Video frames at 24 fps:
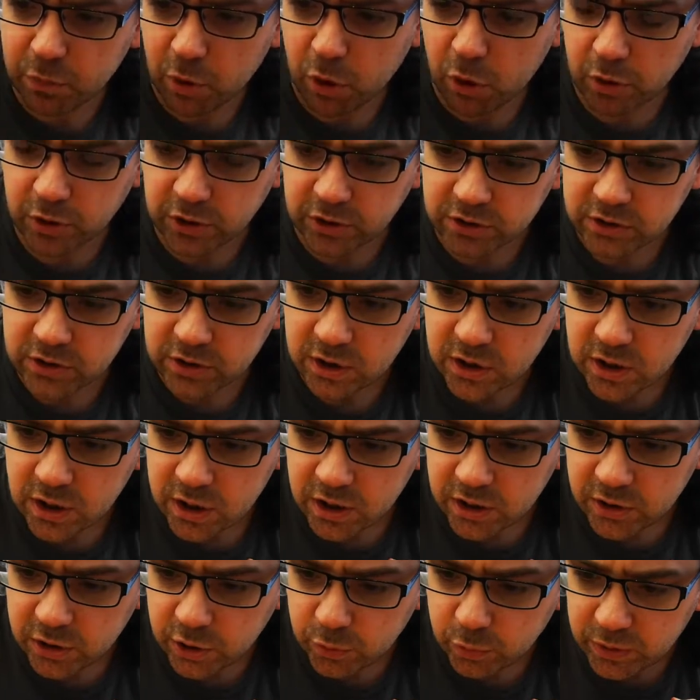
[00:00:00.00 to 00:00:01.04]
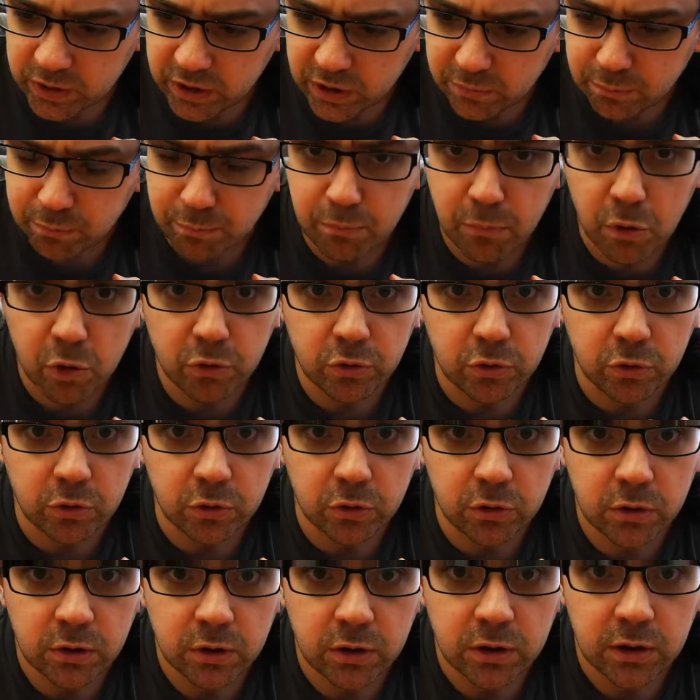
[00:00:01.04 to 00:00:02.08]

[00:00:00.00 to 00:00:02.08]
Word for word: point that we can model